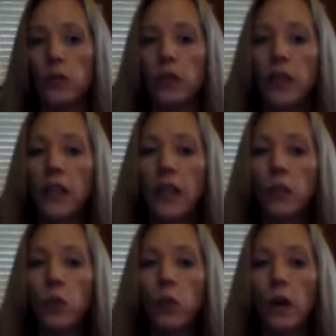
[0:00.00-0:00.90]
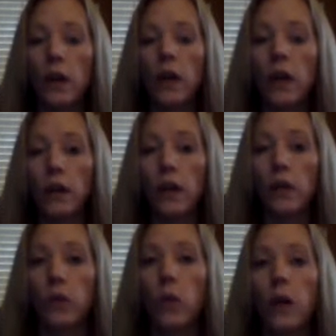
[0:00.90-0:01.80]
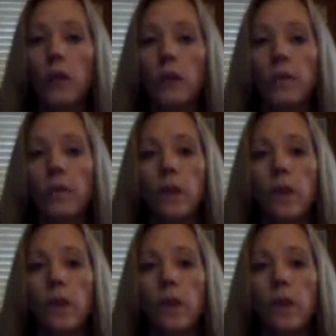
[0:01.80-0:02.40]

So stage 1 of level 1